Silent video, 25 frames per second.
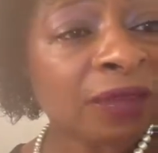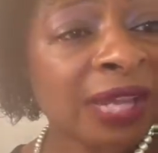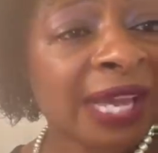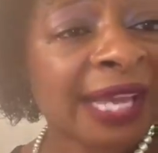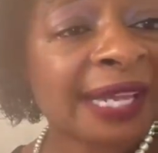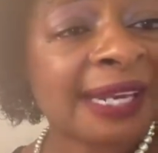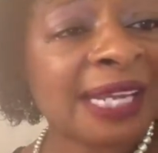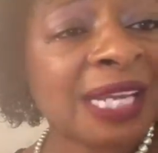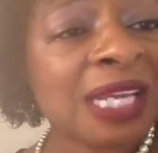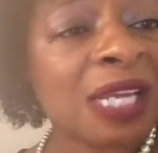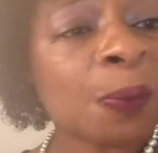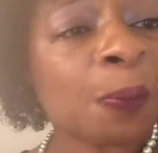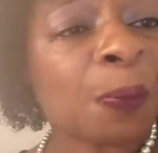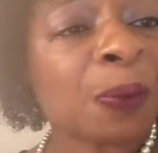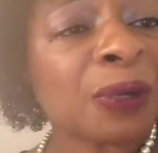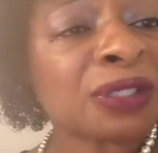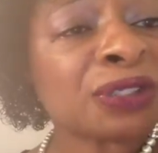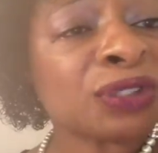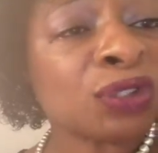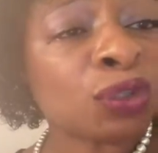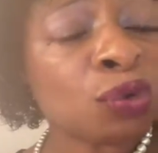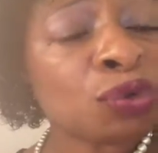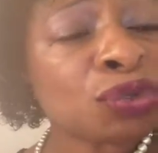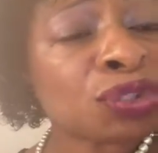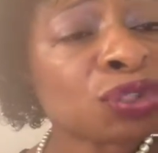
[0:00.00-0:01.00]
and he
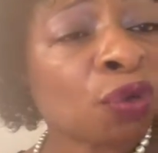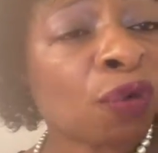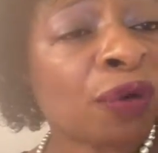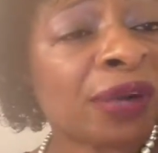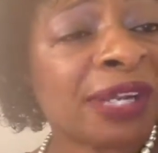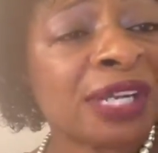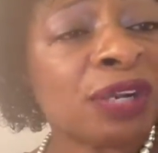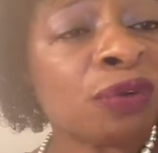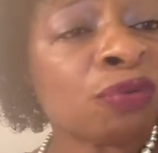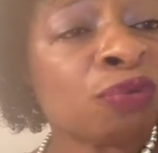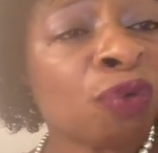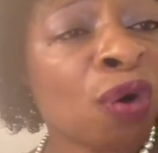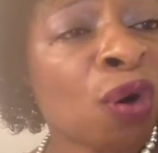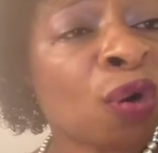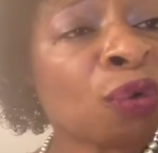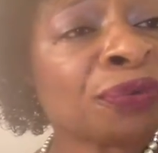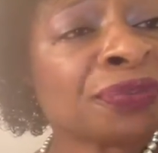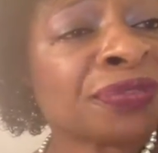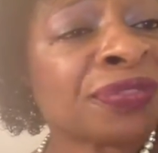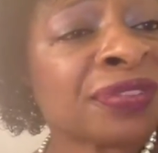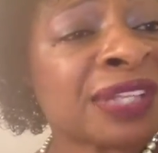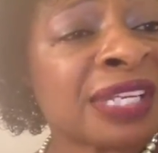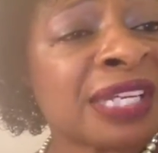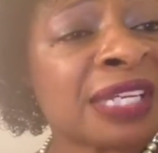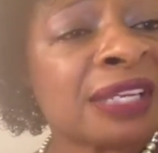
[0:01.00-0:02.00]

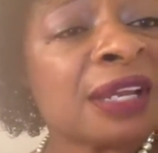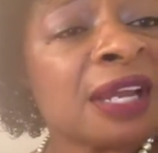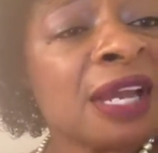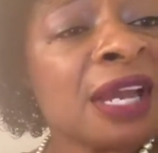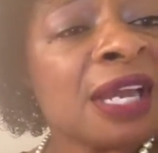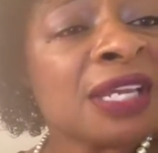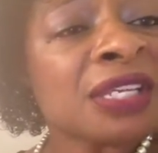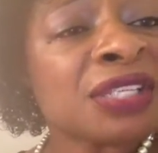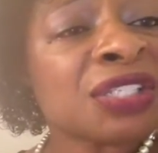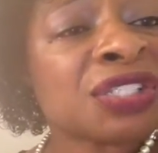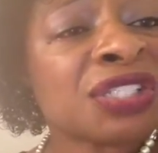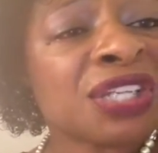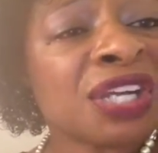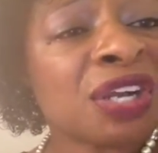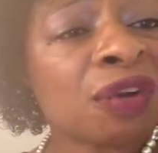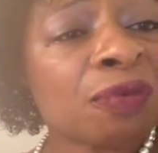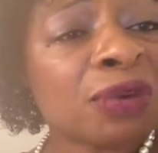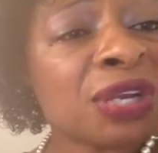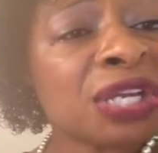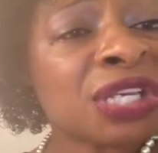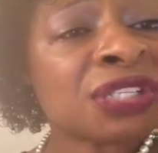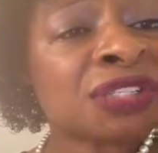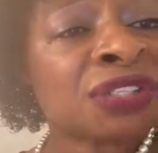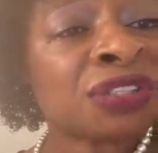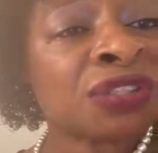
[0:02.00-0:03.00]
wrote the
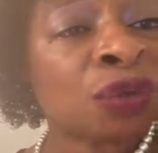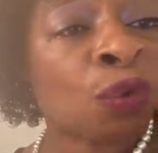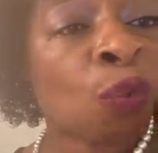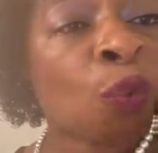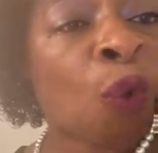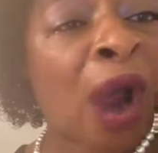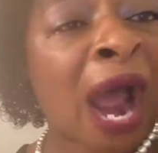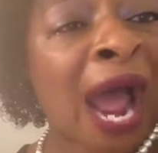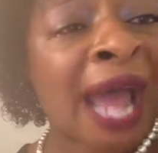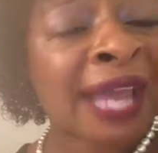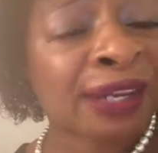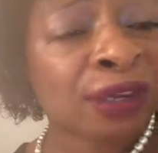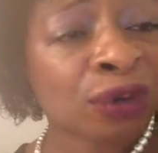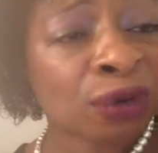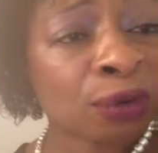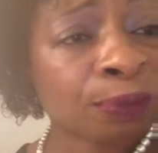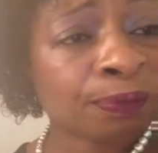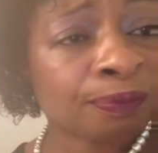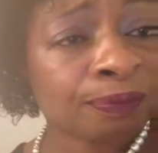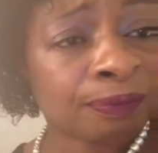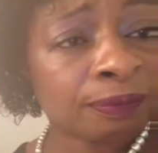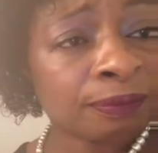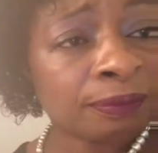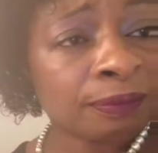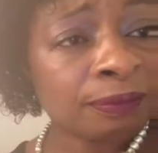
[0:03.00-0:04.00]
series The Wire,
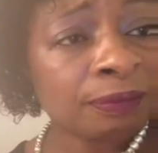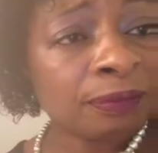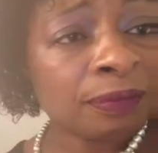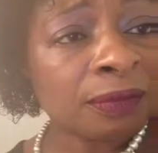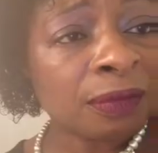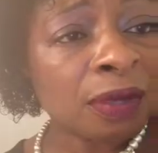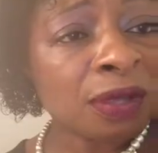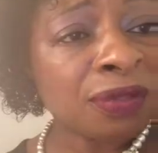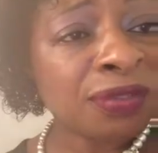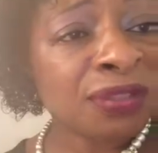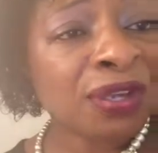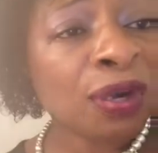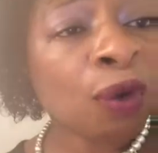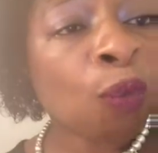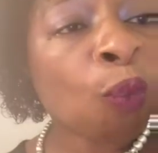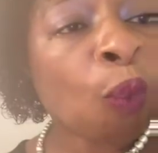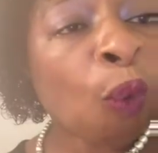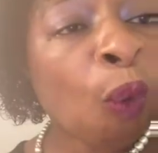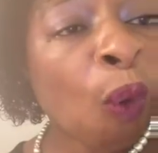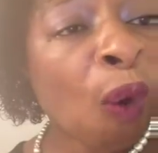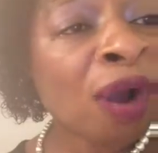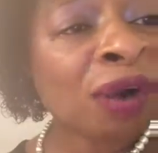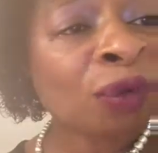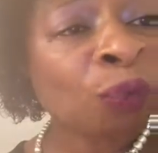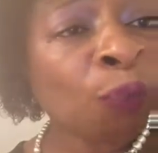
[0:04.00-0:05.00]
the
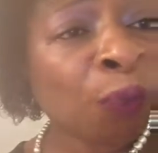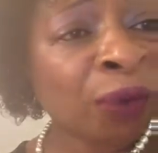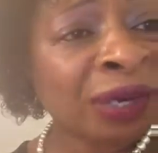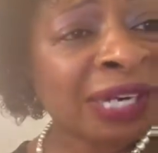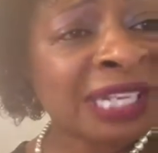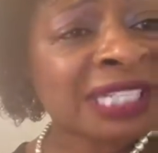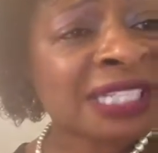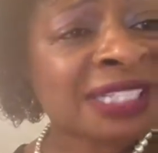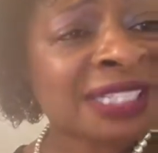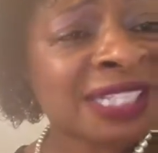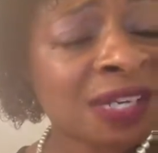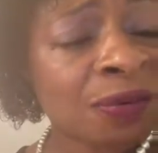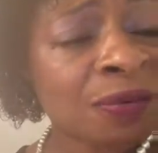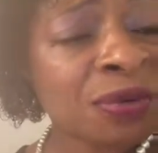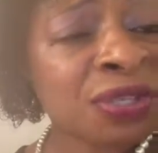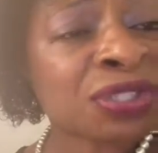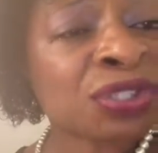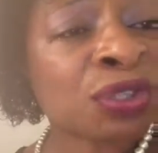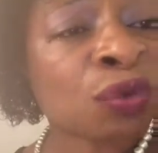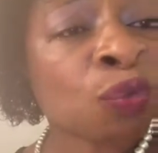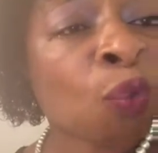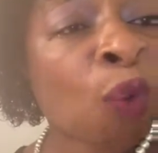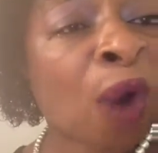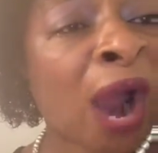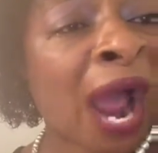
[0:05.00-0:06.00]
award-winning series
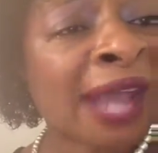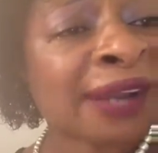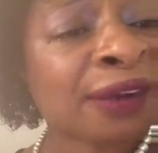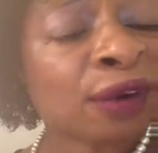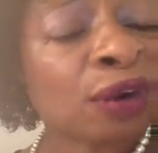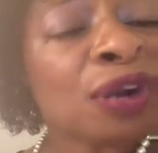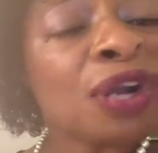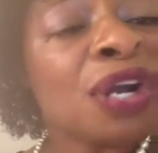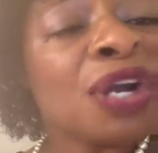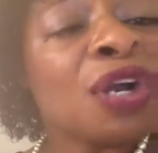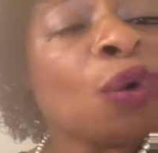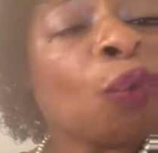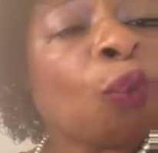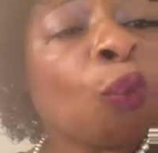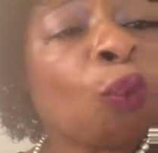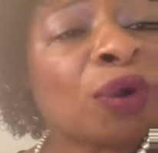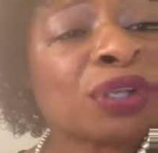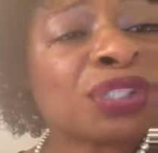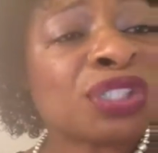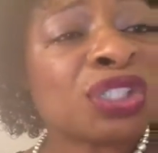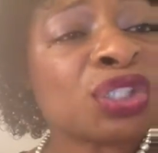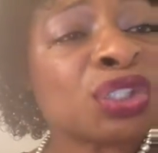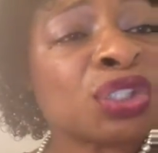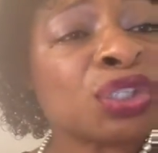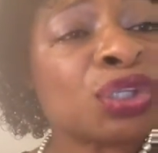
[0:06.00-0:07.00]
The Wire,
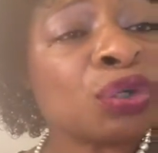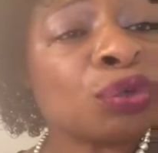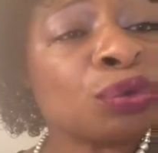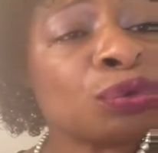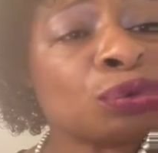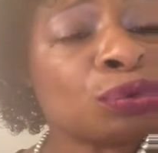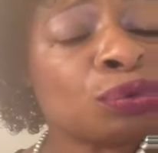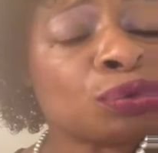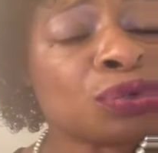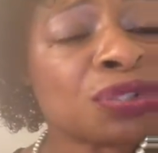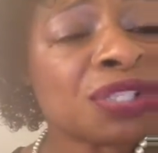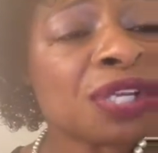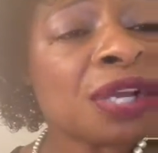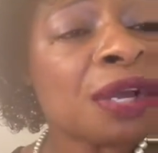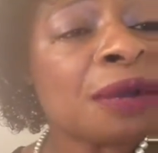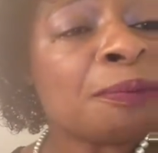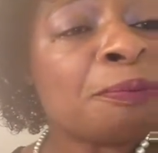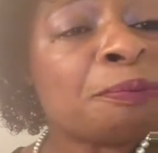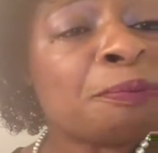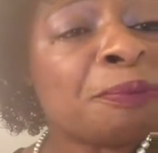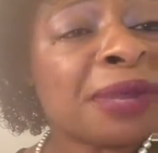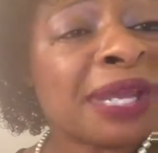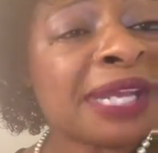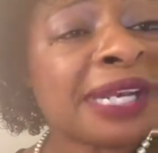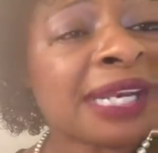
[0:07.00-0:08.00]
which used
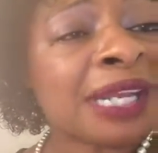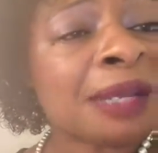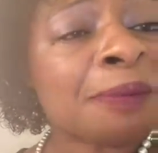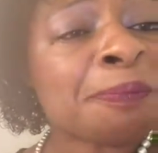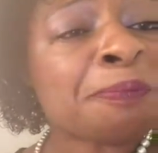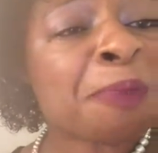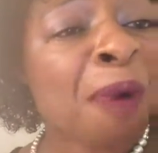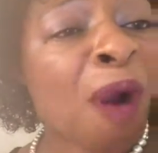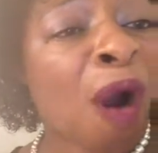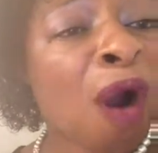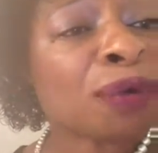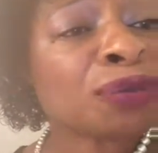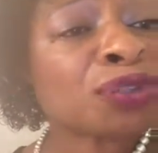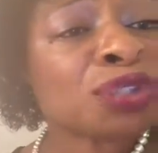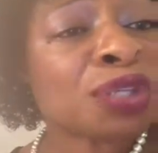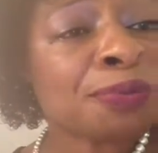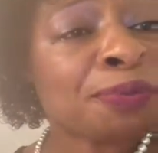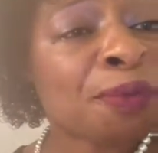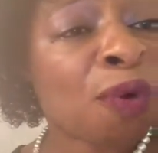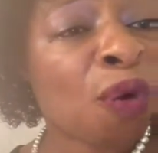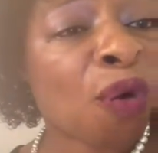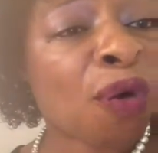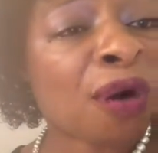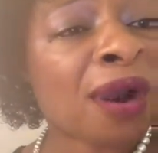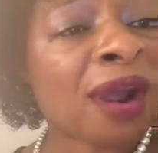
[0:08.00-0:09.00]
many
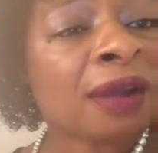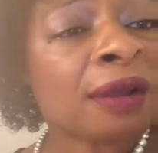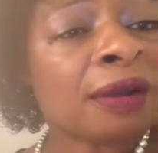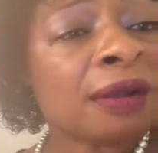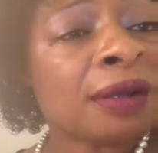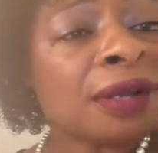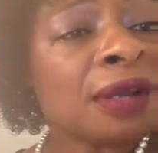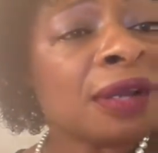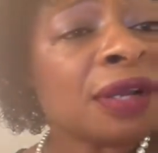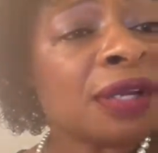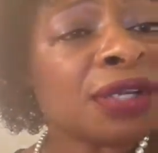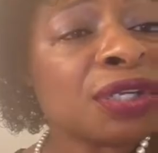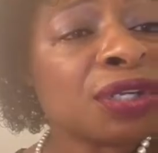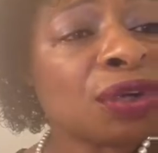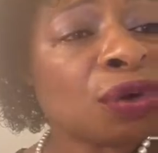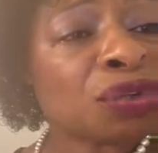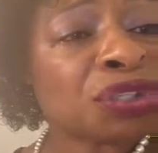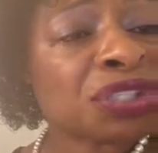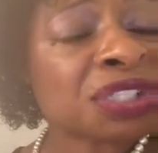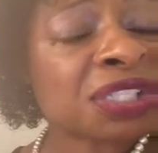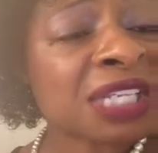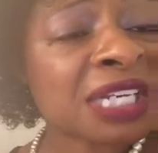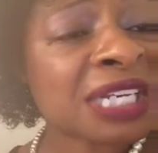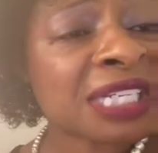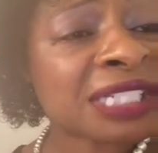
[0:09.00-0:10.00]
Baltimore,
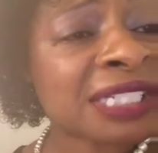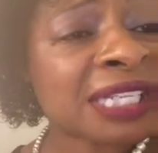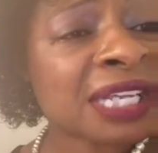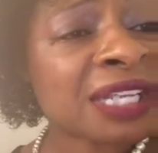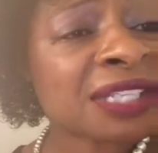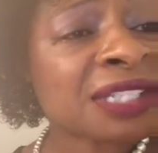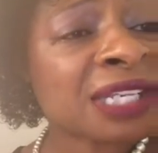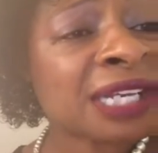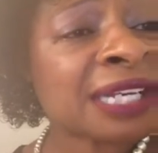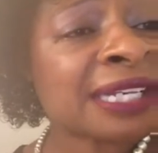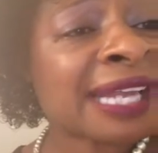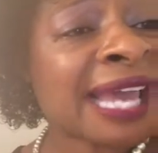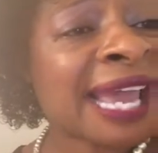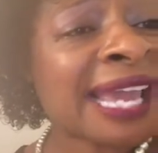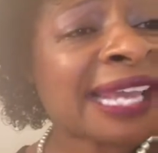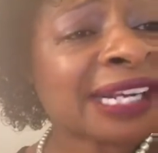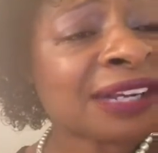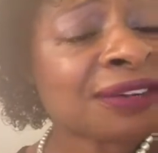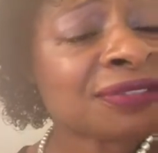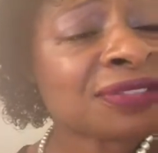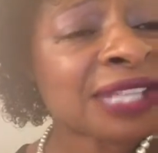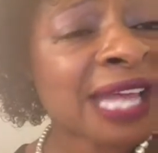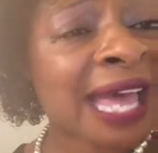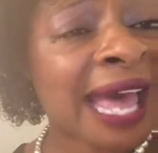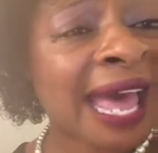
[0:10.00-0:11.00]
citizens and
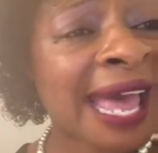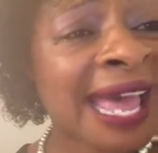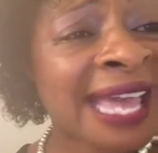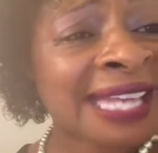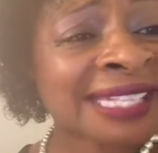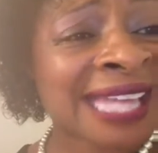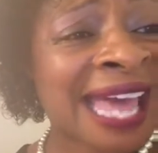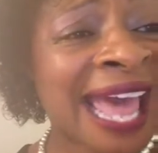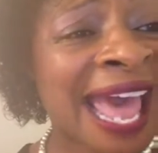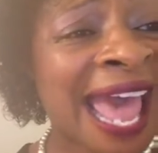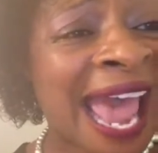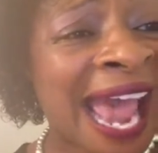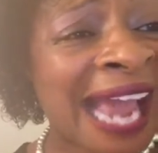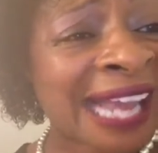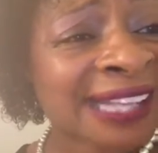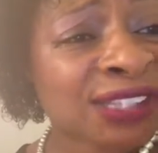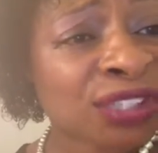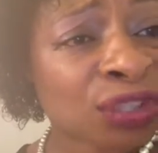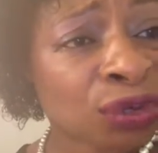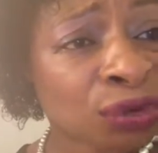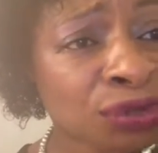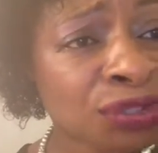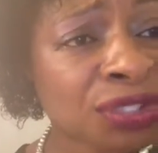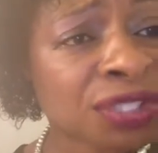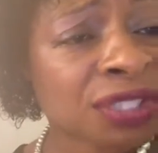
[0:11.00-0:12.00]
natives as
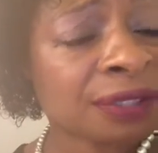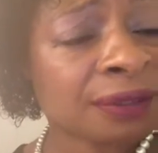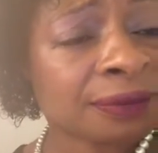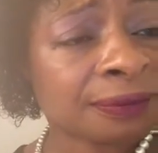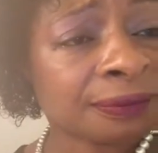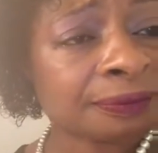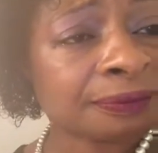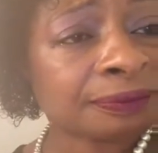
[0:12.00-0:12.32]
actors.